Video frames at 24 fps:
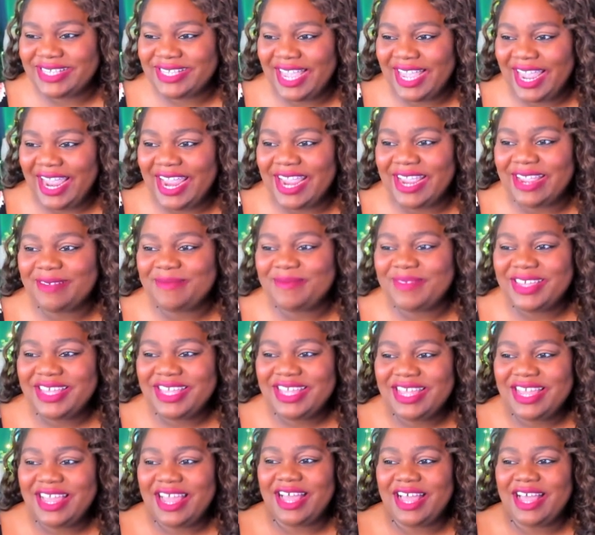game.
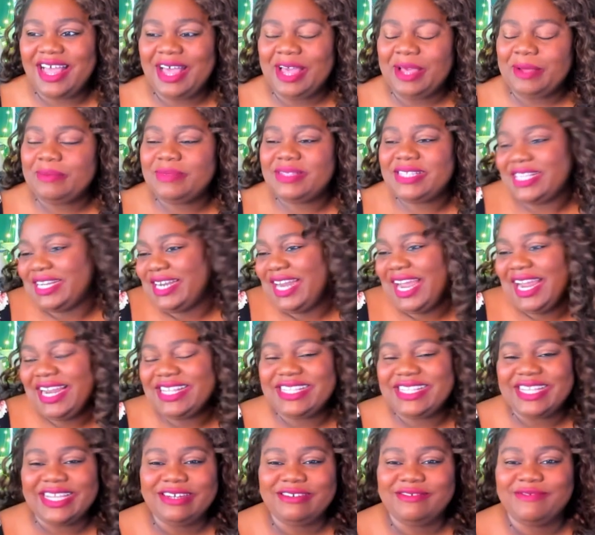10 out of
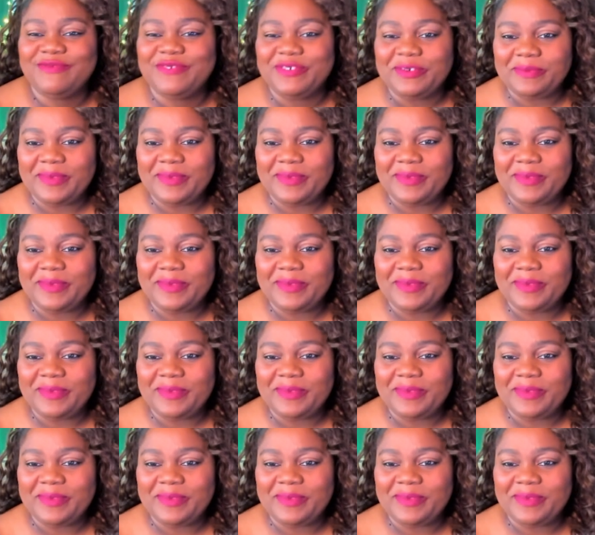10 for